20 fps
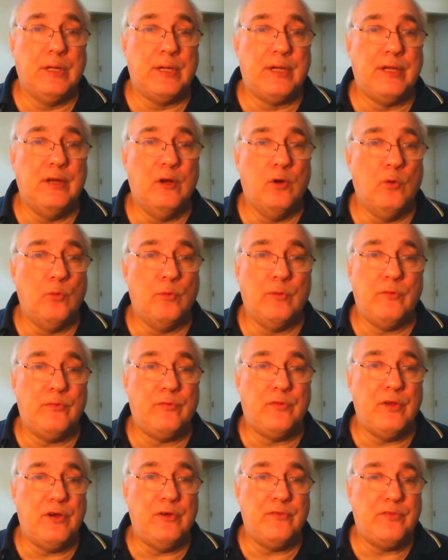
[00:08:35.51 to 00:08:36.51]
You
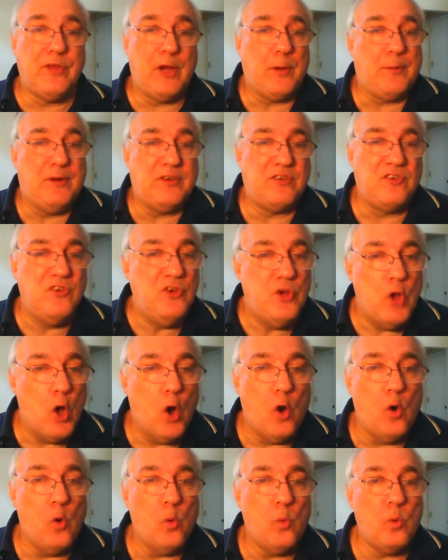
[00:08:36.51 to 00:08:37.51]
know, there is
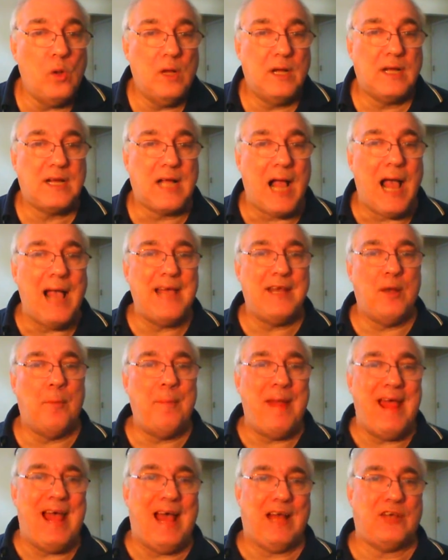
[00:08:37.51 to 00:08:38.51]
no kind of
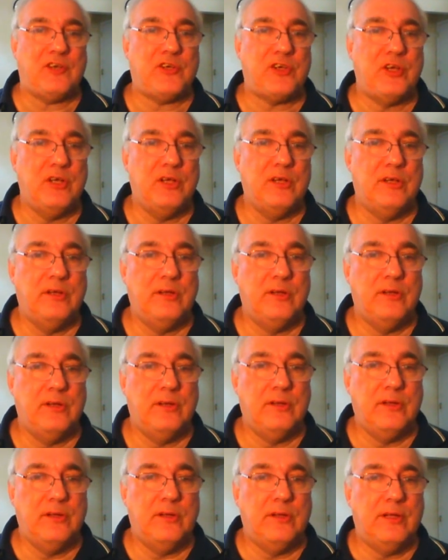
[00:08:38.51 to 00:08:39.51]
match
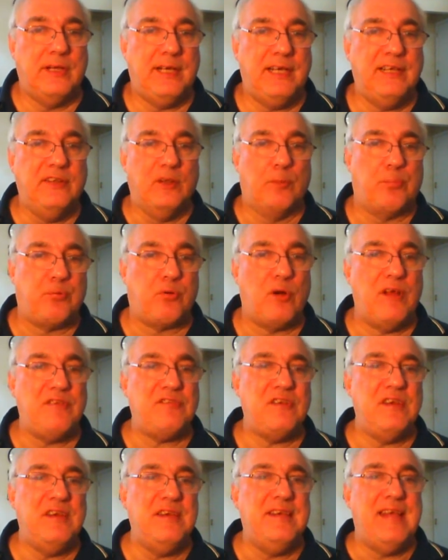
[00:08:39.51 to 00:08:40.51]
in the
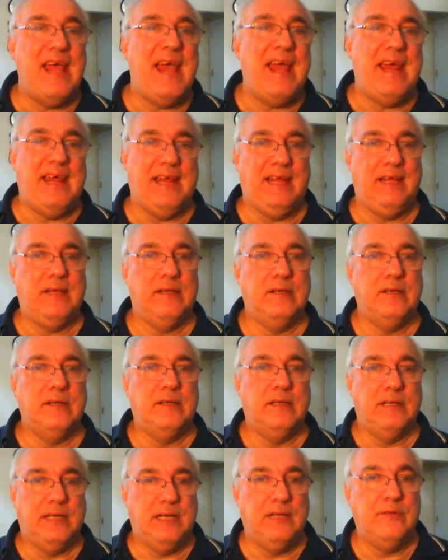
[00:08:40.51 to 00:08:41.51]
present day
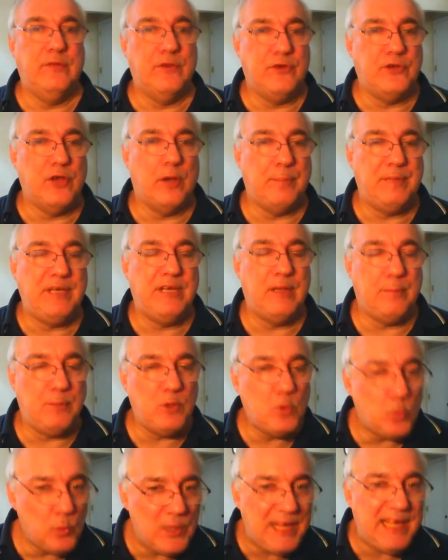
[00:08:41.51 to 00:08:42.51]
in the
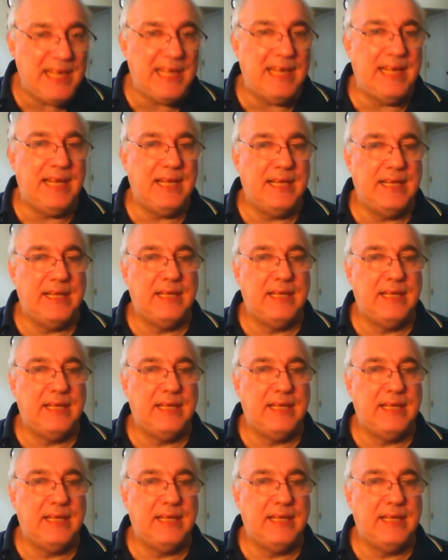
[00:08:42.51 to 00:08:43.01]
WWE